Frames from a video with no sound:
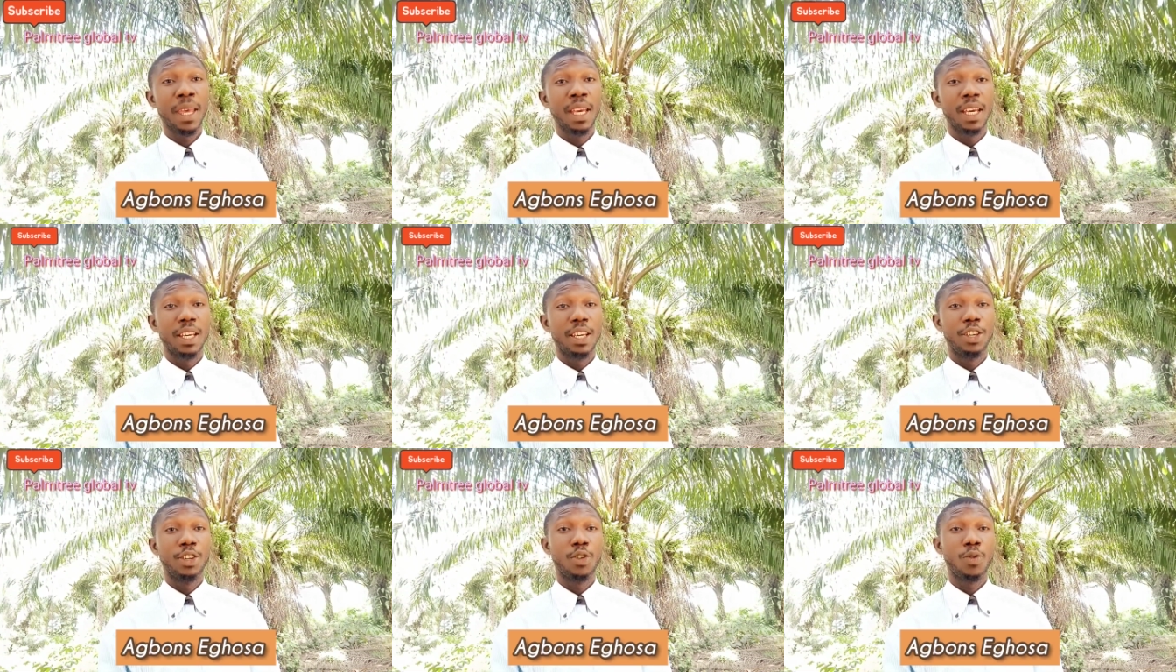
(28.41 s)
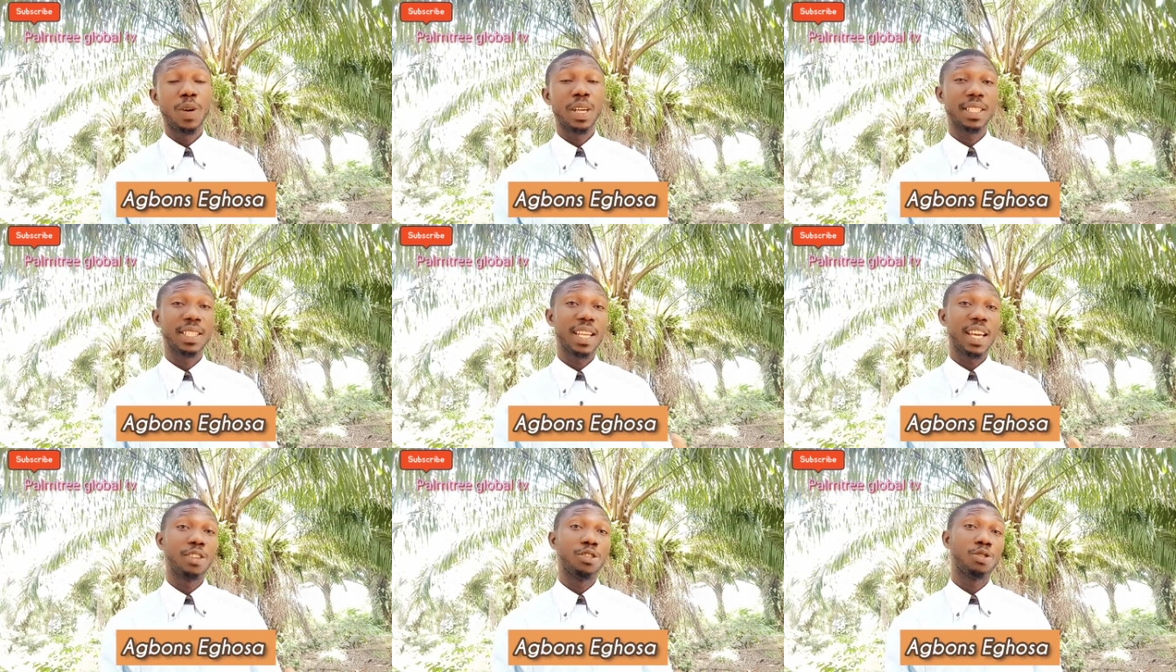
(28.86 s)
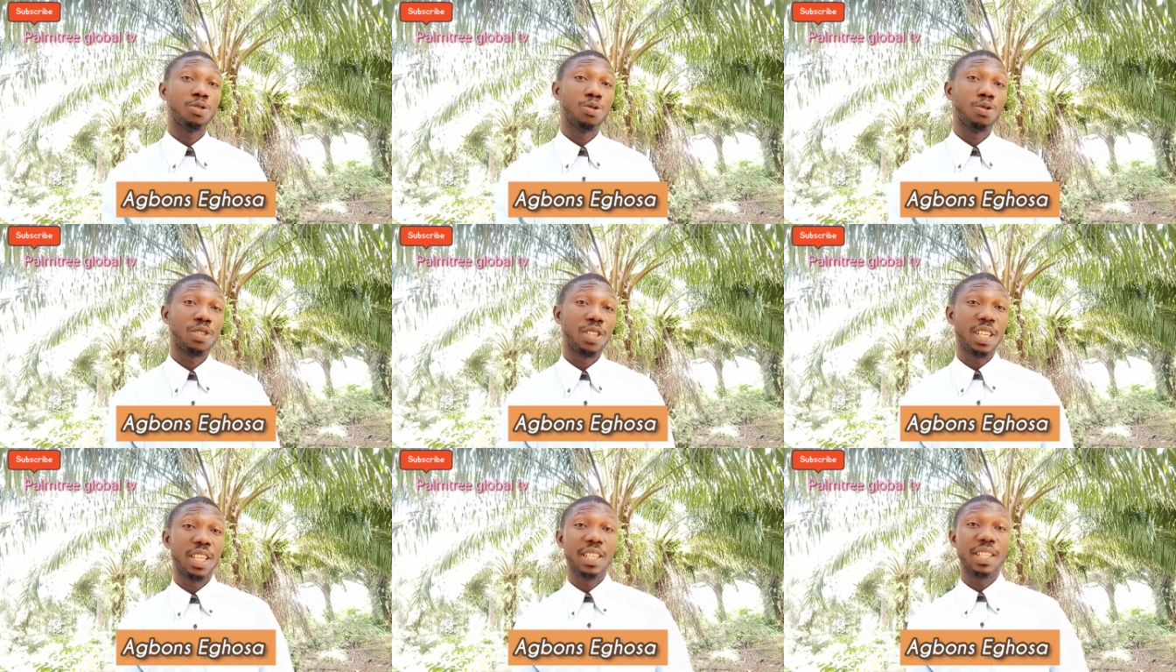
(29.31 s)
You know, one thing I used to
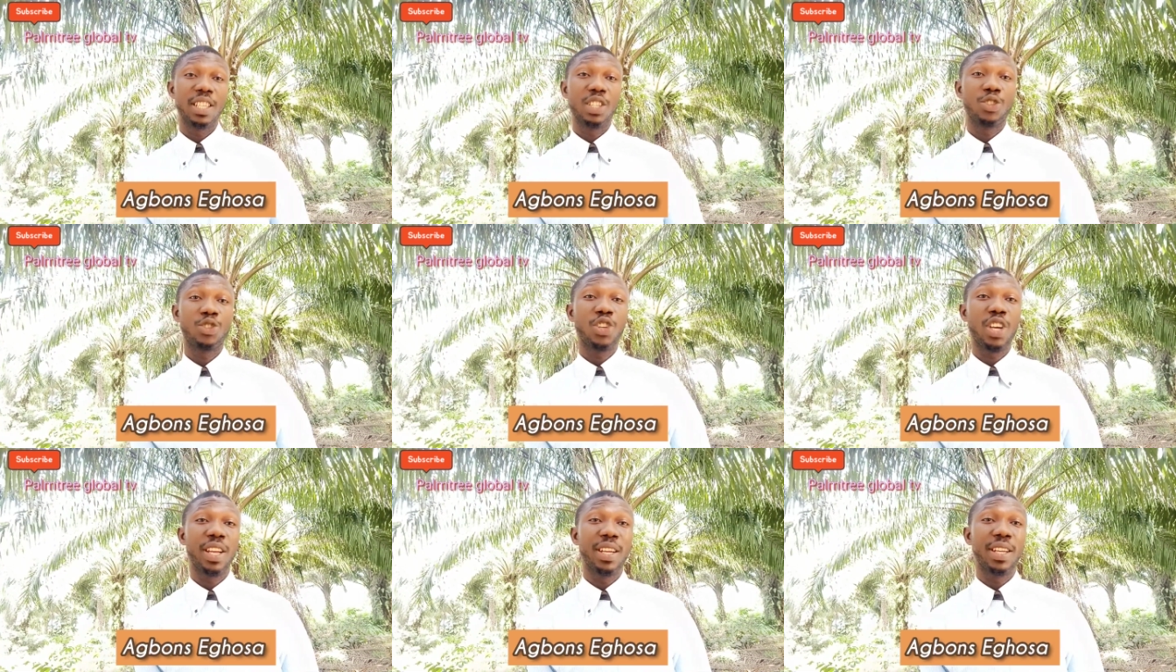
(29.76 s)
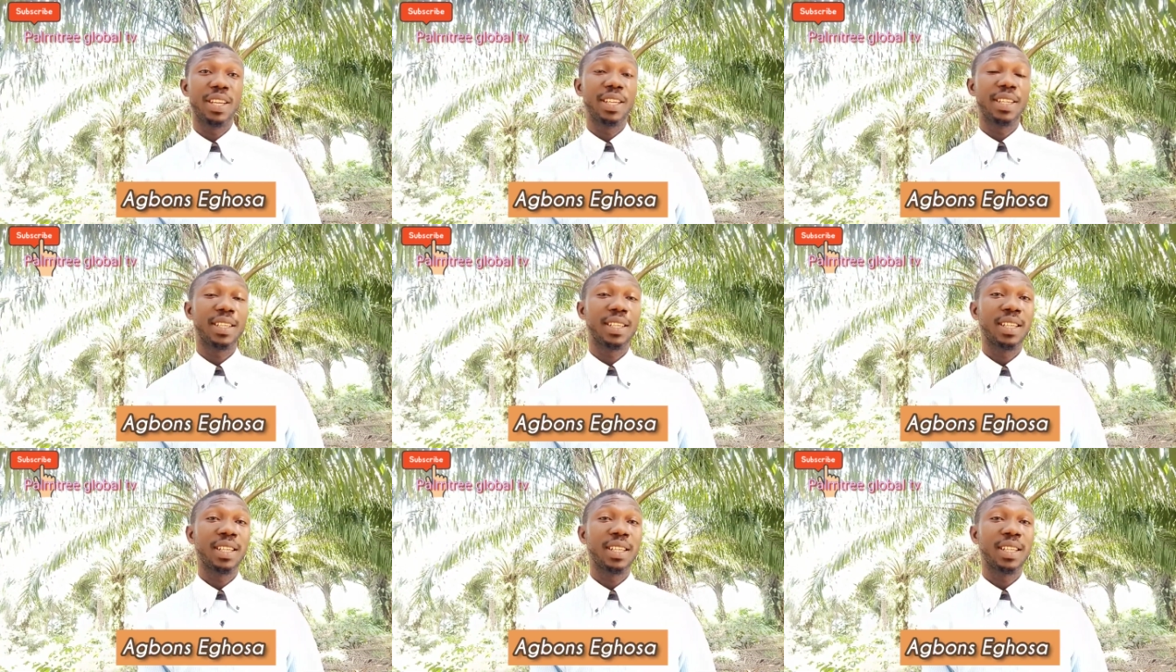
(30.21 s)
say in this channel